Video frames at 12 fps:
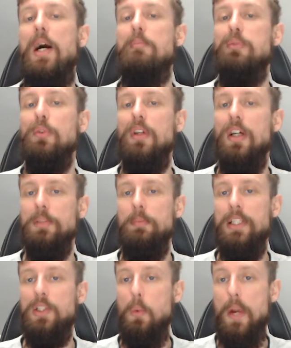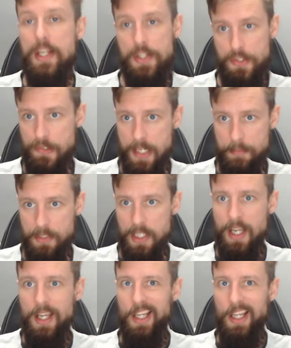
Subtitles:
I broadcast my Twitch streams.